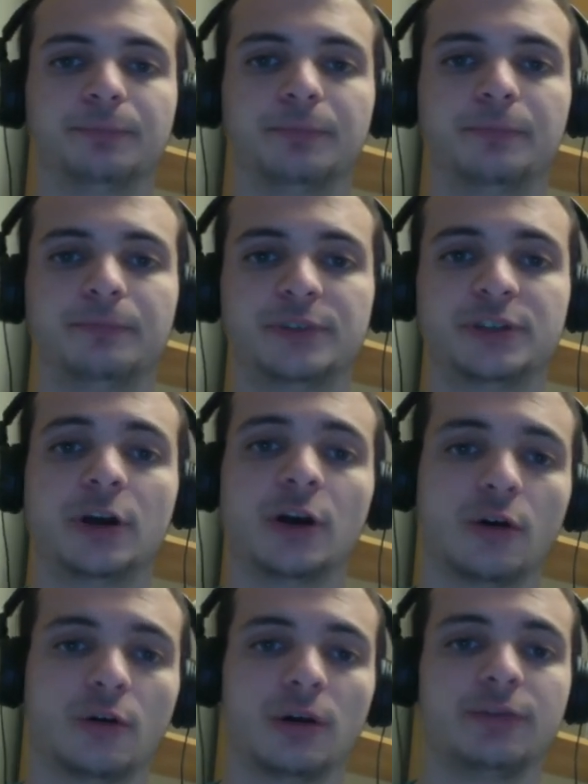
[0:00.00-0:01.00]

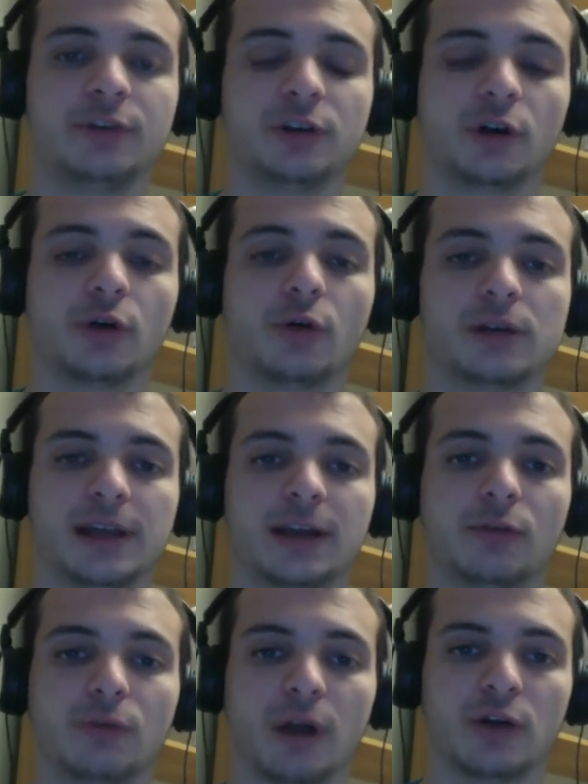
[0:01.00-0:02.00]
So if you're already
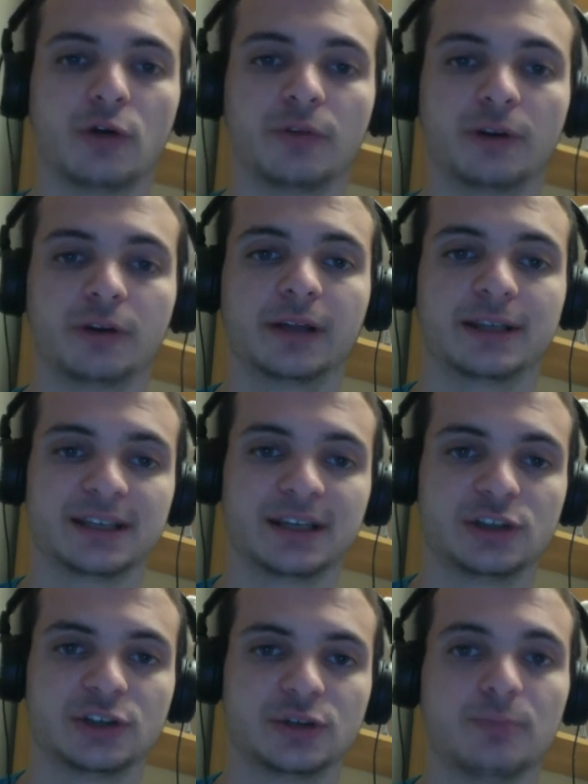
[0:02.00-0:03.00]
getting run over, that's an issue.